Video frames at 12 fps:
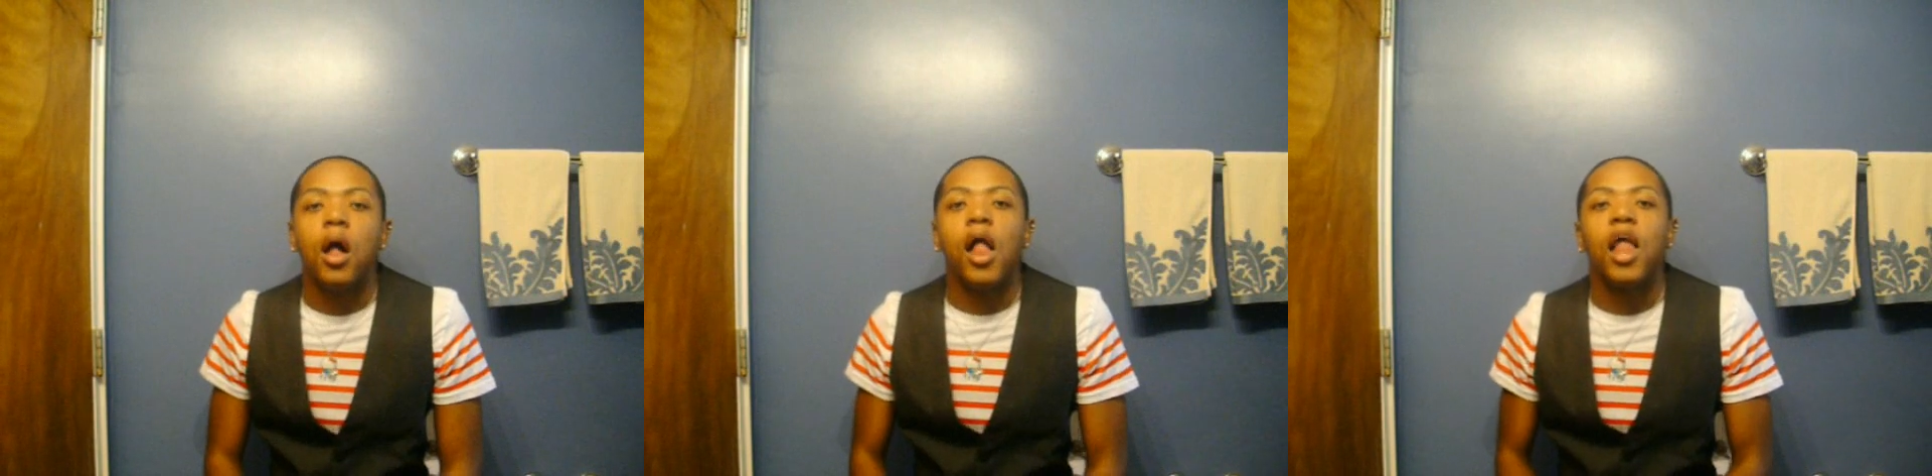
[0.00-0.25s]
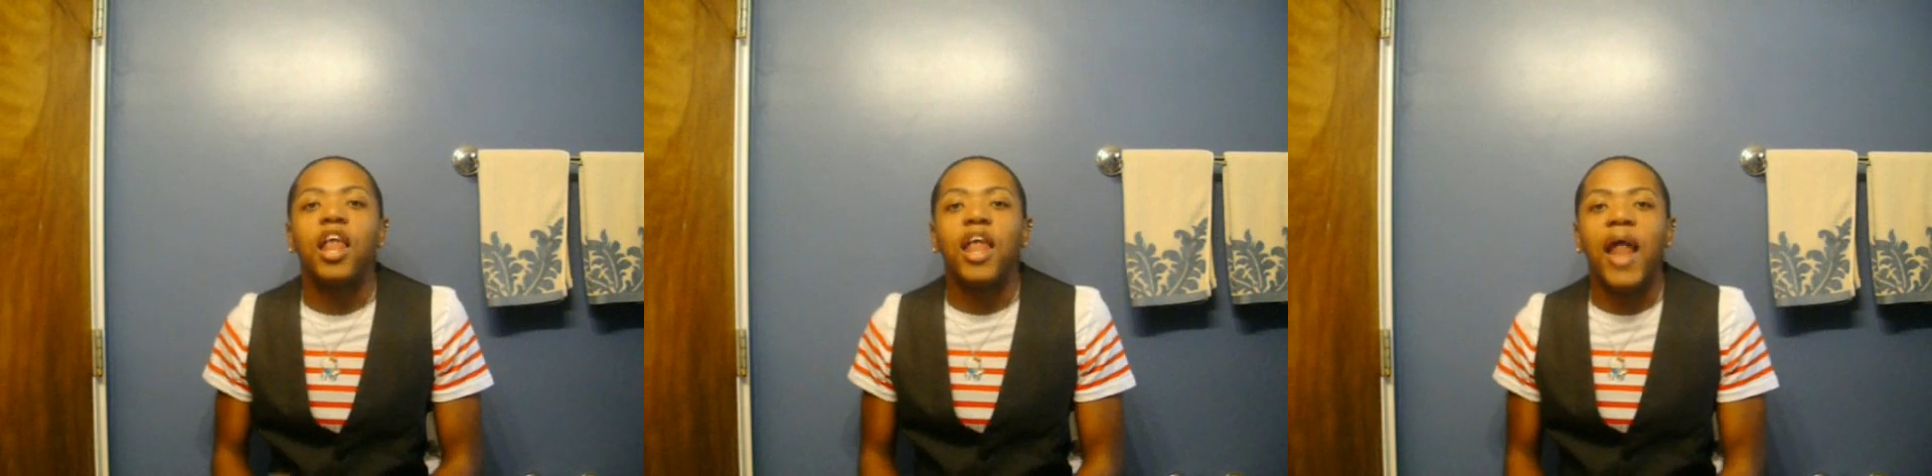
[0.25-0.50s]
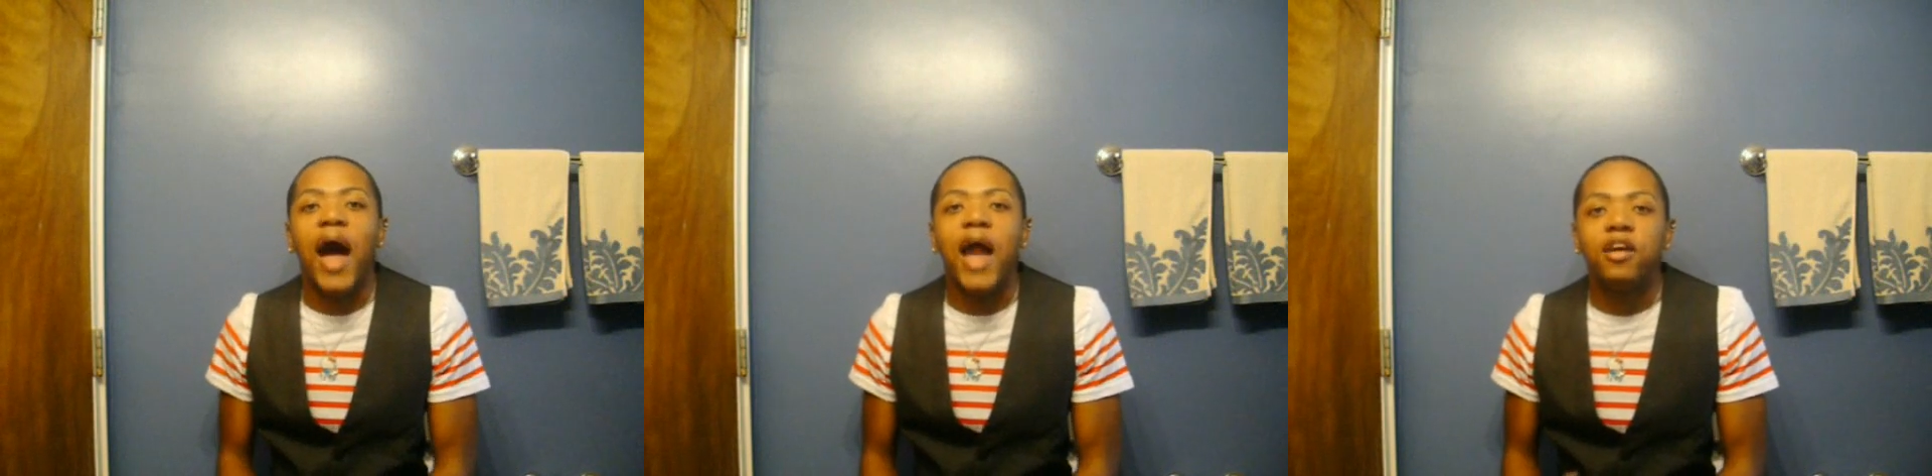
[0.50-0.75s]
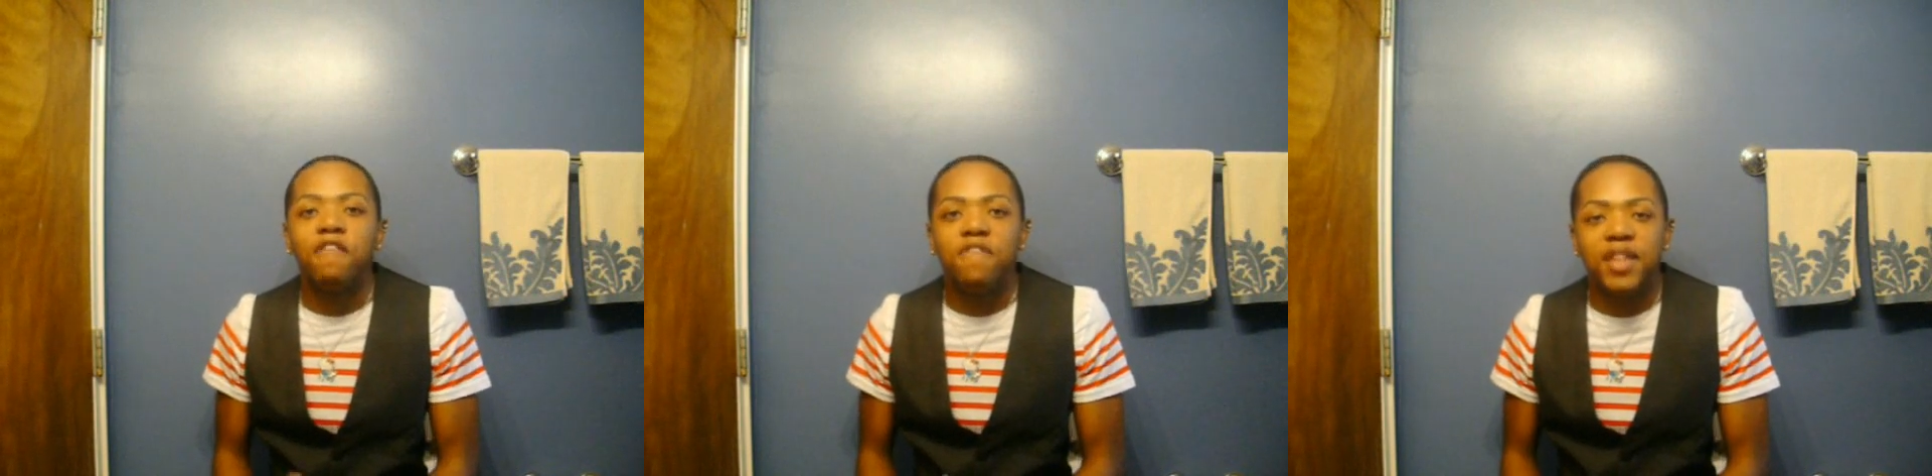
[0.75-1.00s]
A
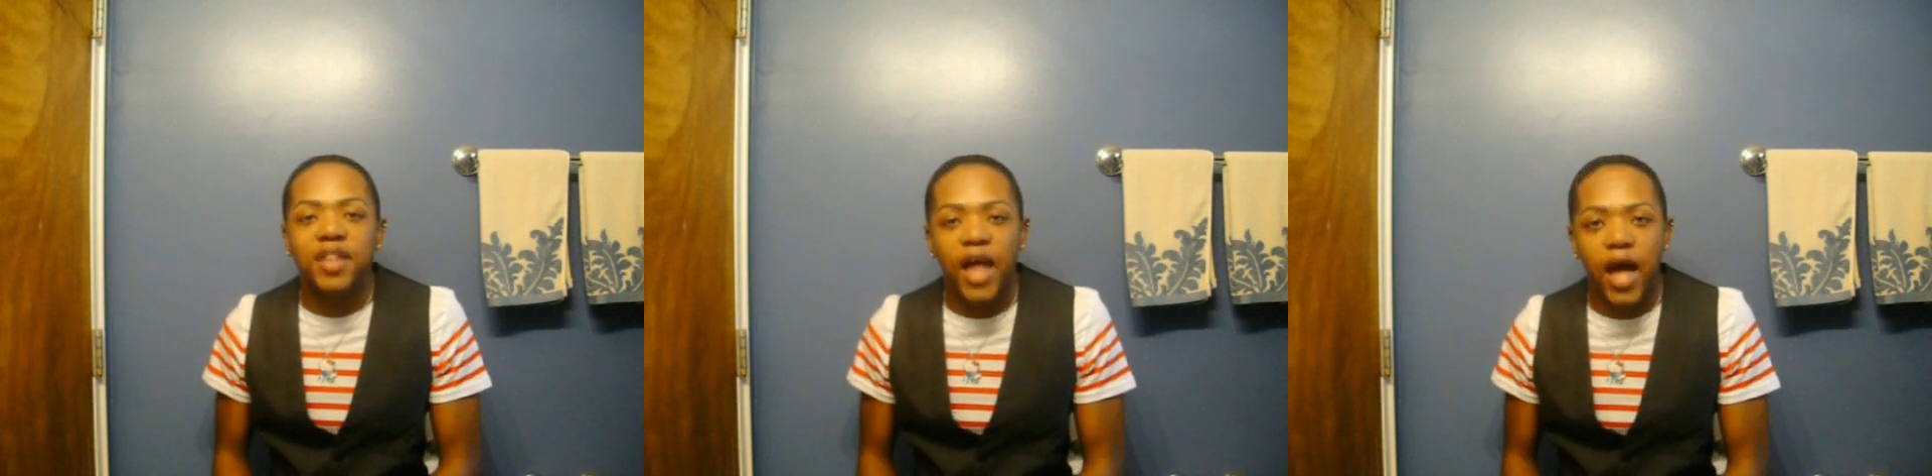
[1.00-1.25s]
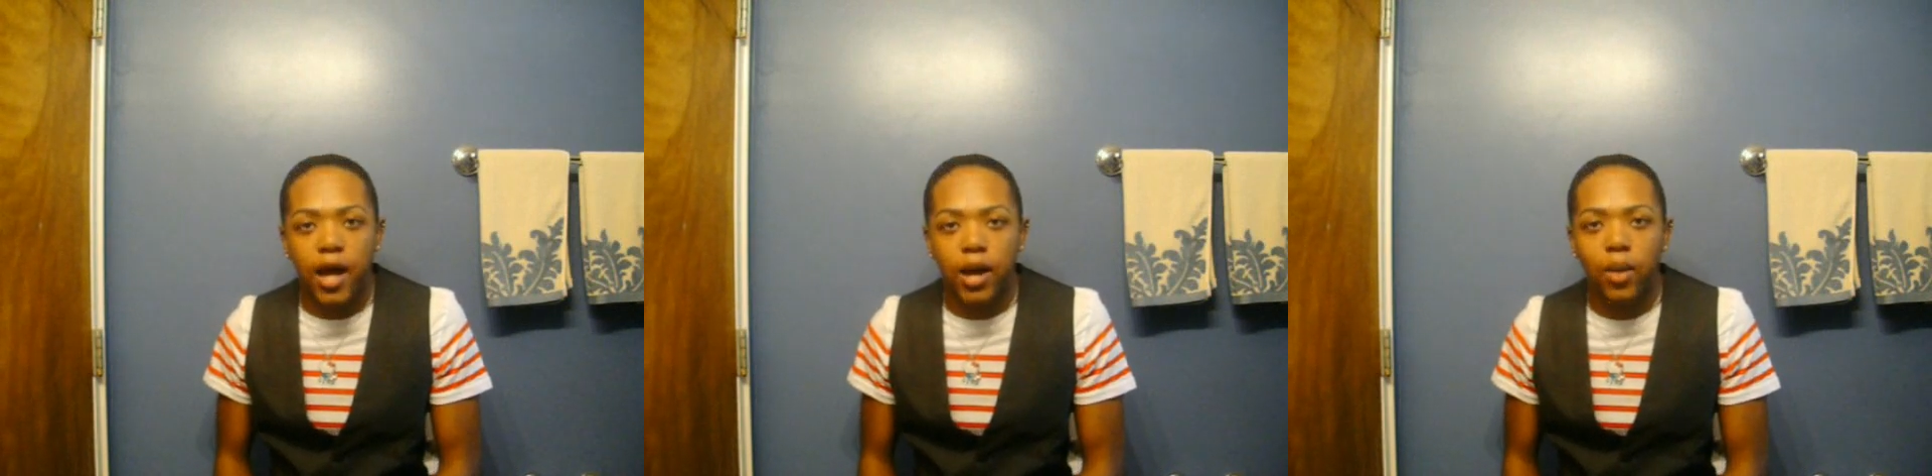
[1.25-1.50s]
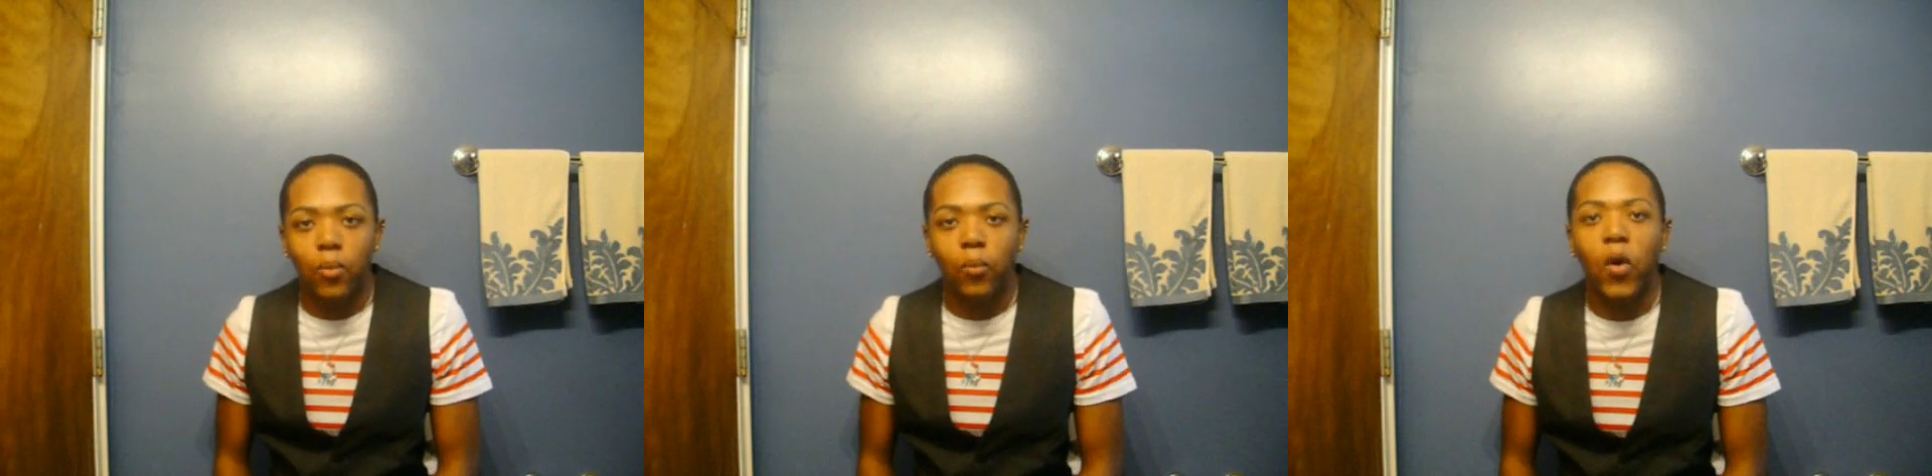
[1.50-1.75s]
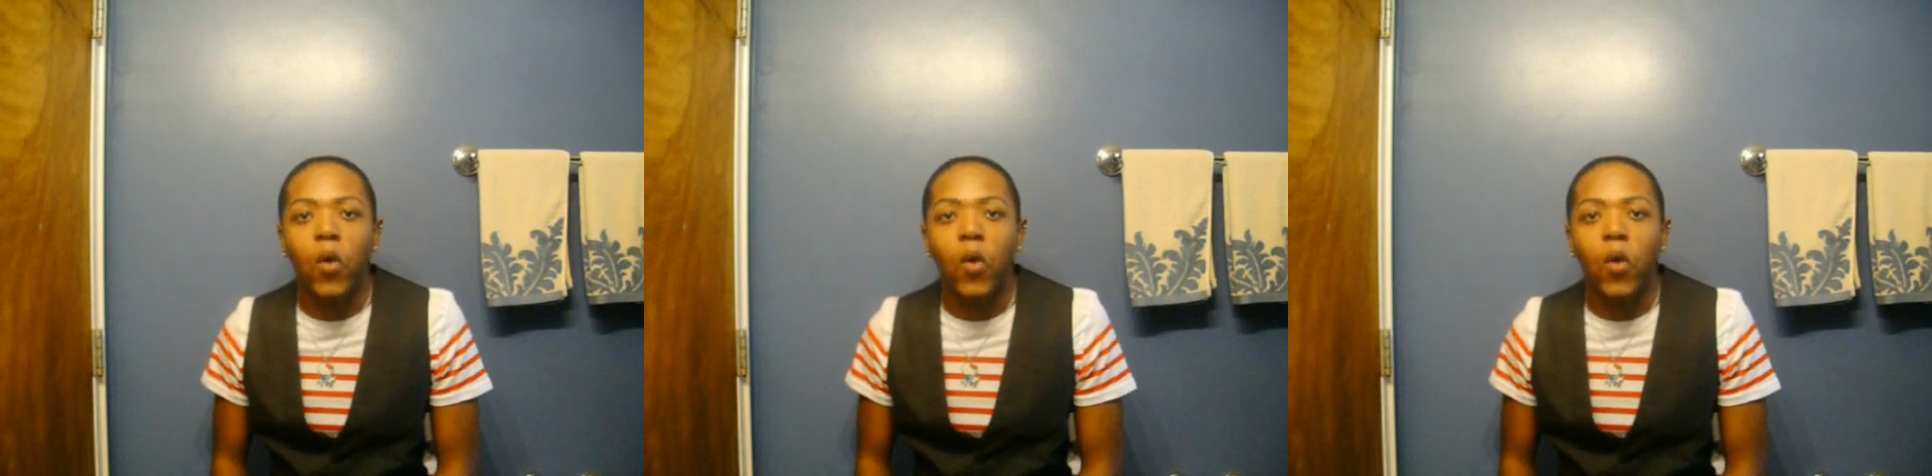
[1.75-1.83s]
lot of the time,